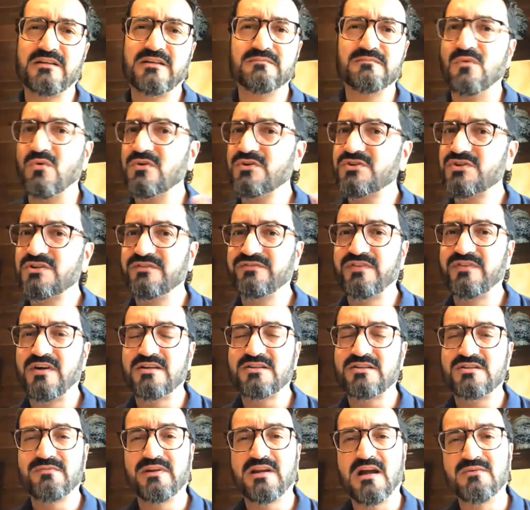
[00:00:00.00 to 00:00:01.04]
most of
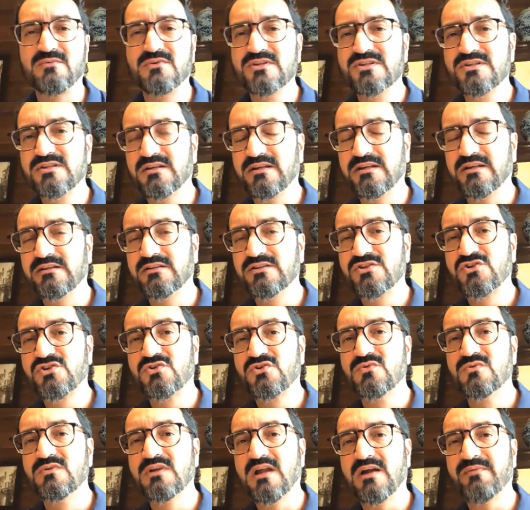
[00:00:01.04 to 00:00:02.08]
us, when I was in
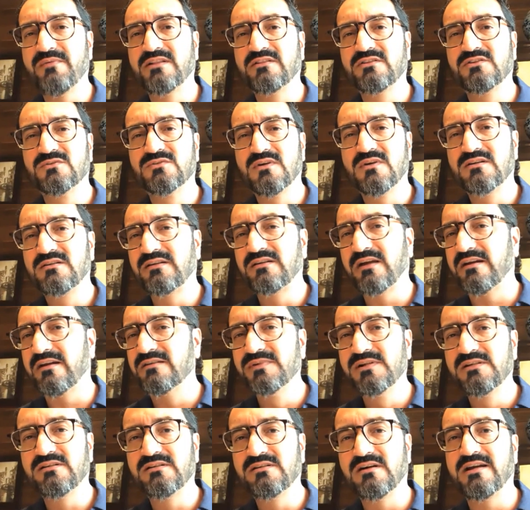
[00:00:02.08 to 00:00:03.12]
school, I went through a
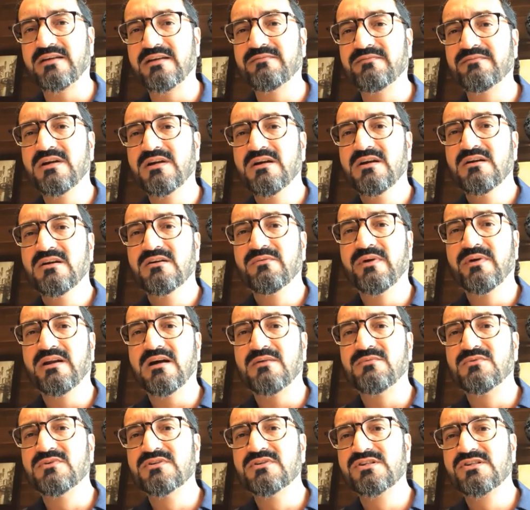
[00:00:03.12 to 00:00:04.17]
terrible time where I
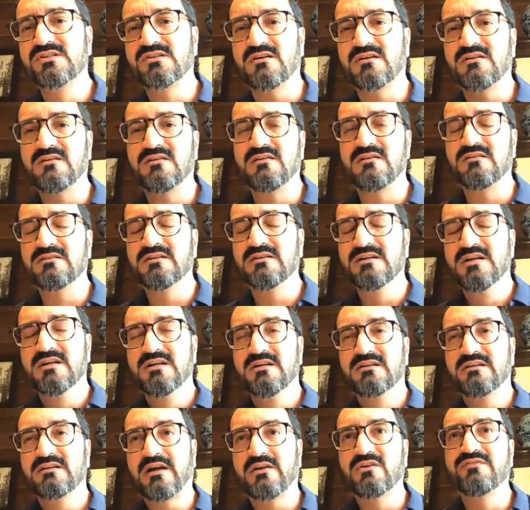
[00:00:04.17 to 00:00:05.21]
was
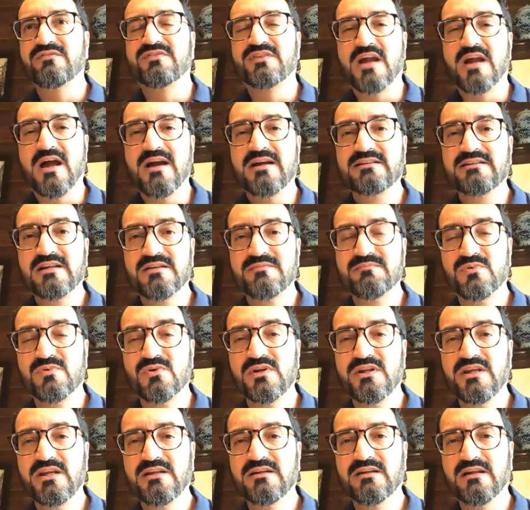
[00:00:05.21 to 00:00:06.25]
kind of ragged and
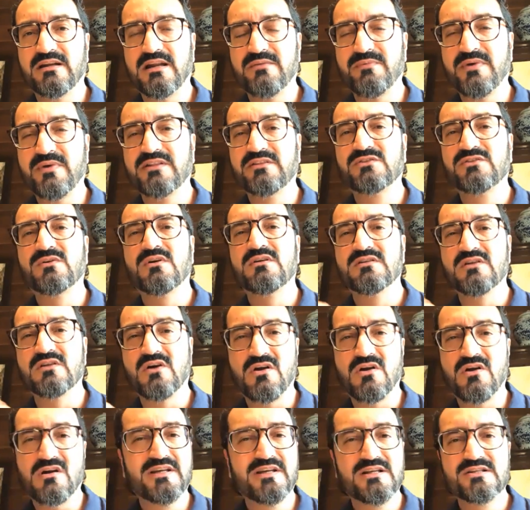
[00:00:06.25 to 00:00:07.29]
bullied, and I went through a lot
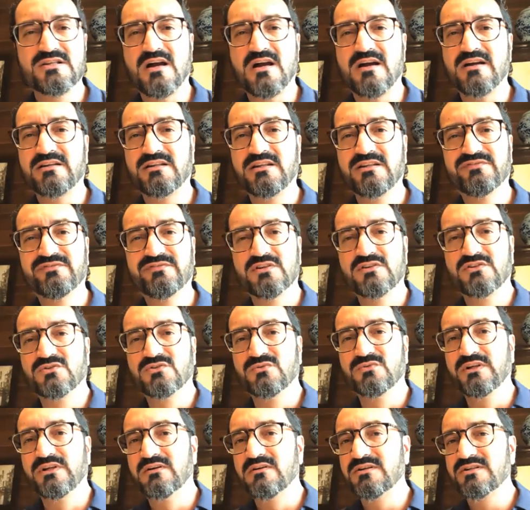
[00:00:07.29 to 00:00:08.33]
of anxiety for 2
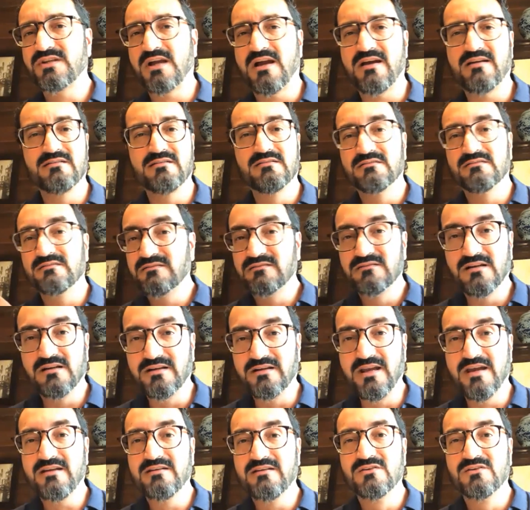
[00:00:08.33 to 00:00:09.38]
years. And
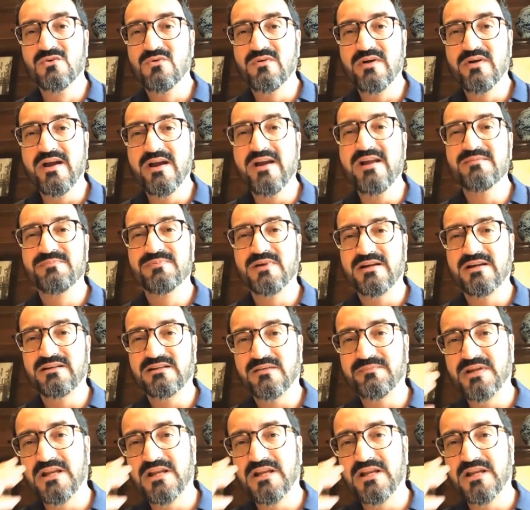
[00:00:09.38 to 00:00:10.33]
again, no help, right? I mean,